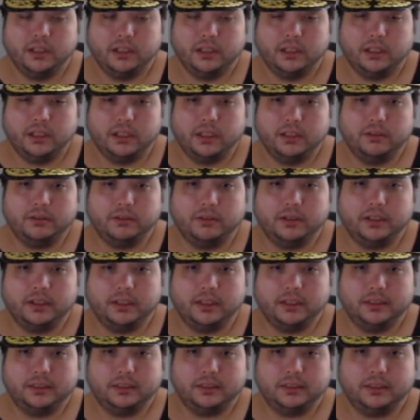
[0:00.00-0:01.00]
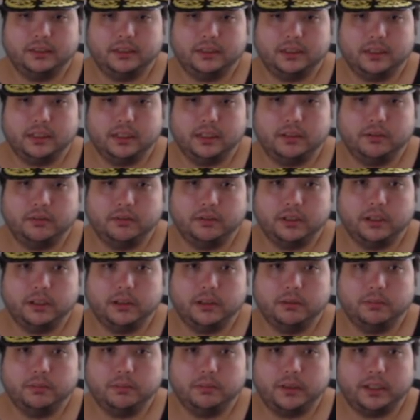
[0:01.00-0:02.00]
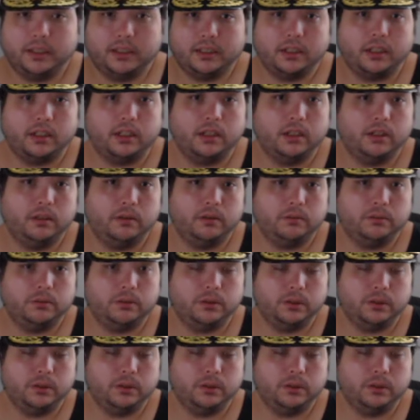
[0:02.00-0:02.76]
anyways, I'm going back home